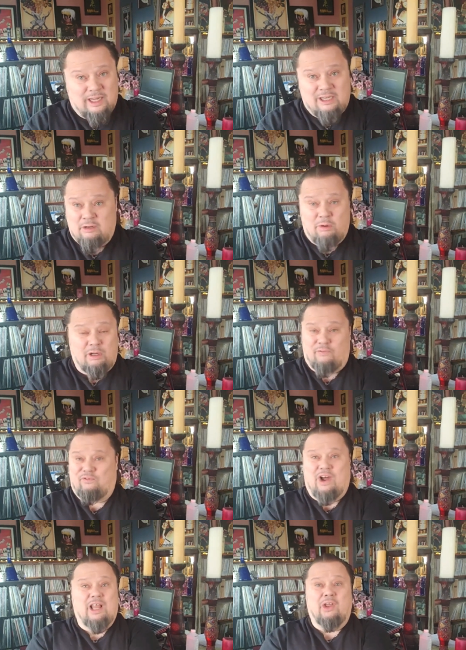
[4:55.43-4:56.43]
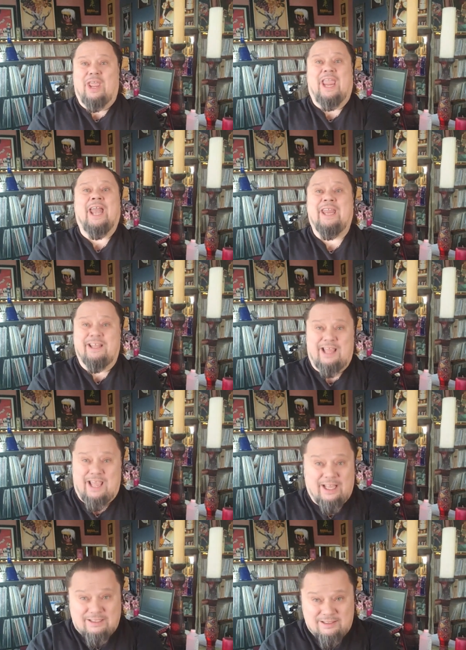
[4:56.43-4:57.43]
Ain't no one gonna follow any of
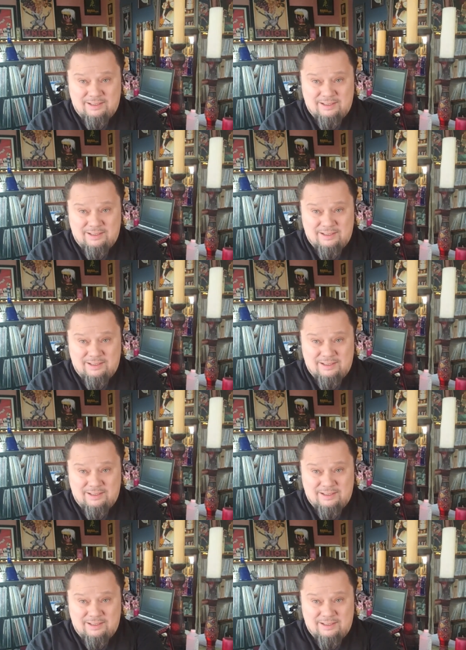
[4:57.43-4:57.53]
that.